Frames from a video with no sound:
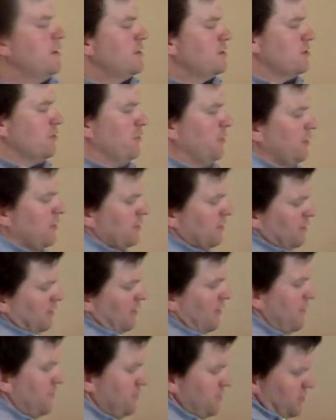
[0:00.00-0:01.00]
So if we look at the
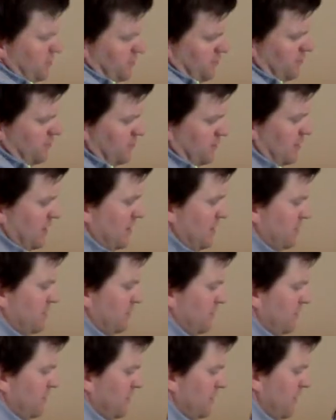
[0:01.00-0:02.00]
left here, those
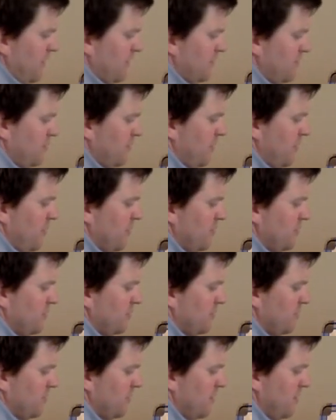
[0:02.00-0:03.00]
canceled, x minus
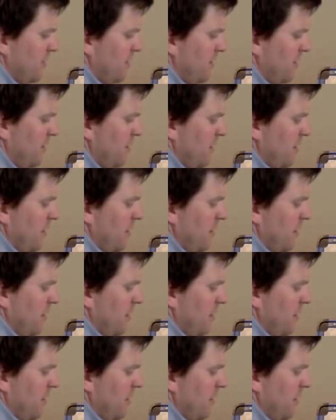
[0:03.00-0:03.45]
3,